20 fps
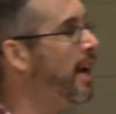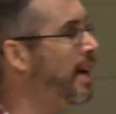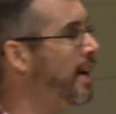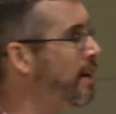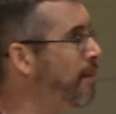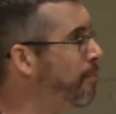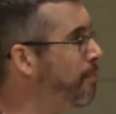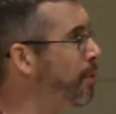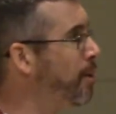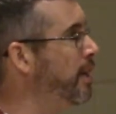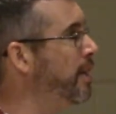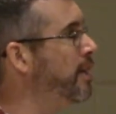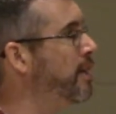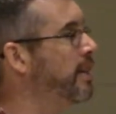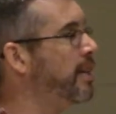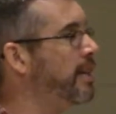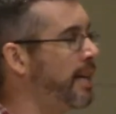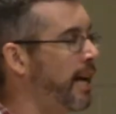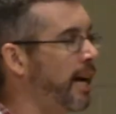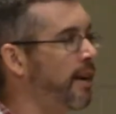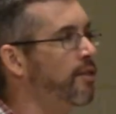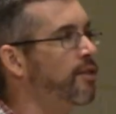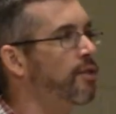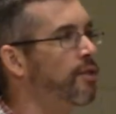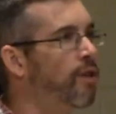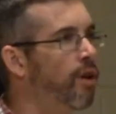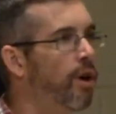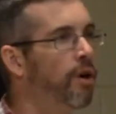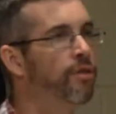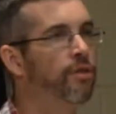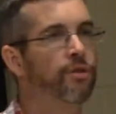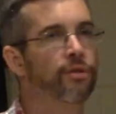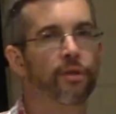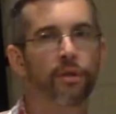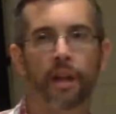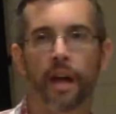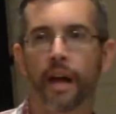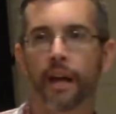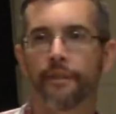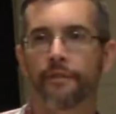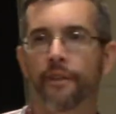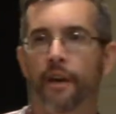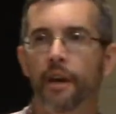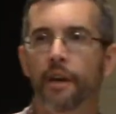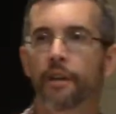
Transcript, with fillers: a completely countercultural life,